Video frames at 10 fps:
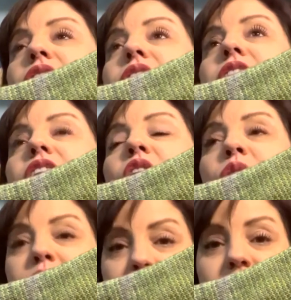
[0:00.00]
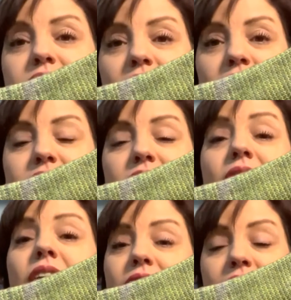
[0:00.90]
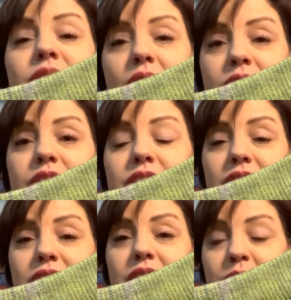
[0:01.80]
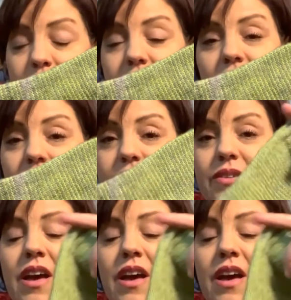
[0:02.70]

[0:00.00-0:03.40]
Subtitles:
the coziest socks I have ever knit in my life.